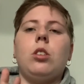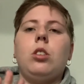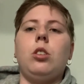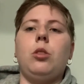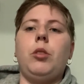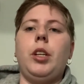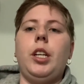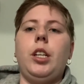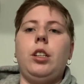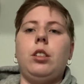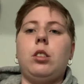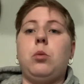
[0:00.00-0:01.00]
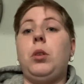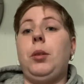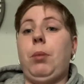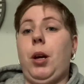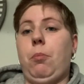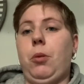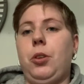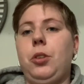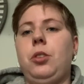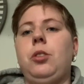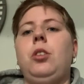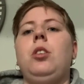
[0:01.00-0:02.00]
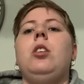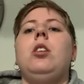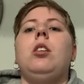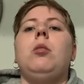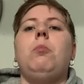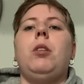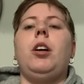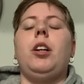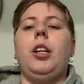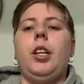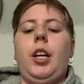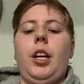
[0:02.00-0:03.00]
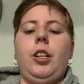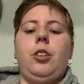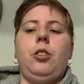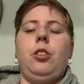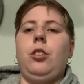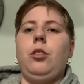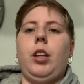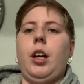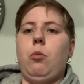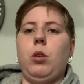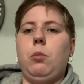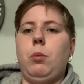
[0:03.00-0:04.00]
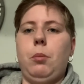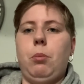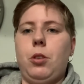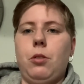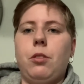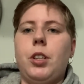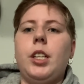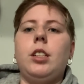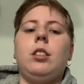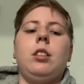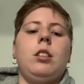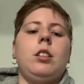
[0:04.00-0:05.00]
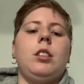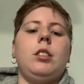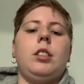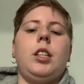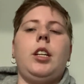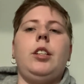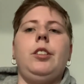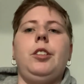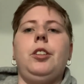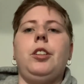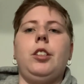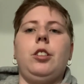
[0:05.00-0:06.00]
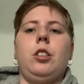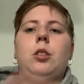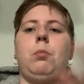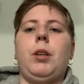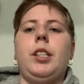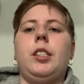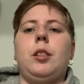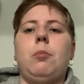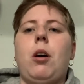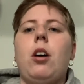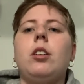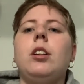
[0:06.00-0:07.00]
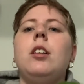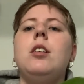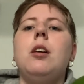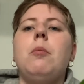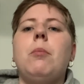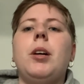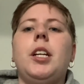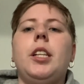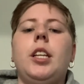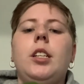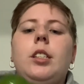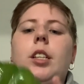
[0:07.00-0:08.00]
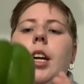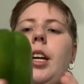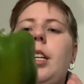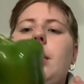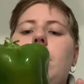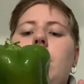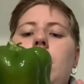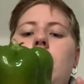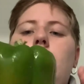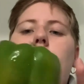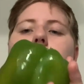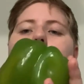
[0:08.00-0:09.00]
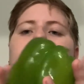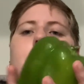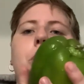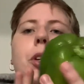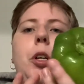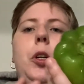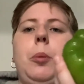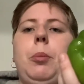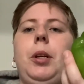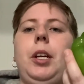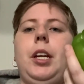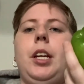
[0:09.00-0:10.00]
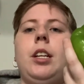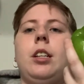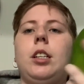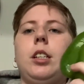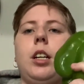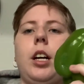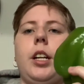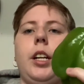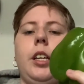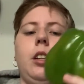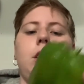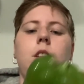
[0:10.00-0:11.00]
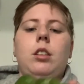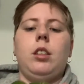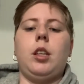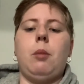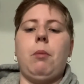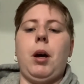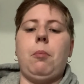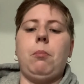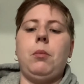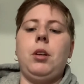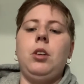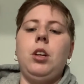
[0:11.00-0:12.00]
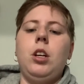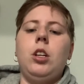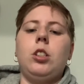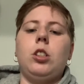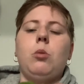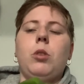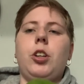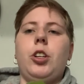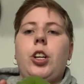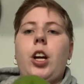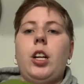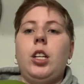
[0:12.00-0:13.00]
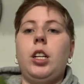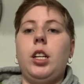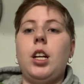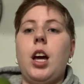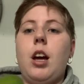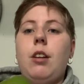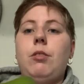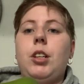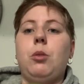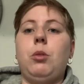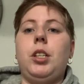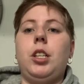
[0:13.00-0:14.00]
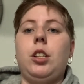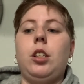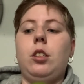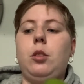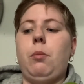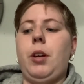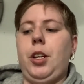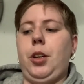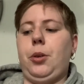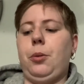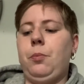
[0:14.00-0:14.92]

green sweet peppers, but in case you do, that would be perfect, because then you can just place them on. But in this case, we're going to be cutting them up. So we're going to cut it in half like we did the tomato.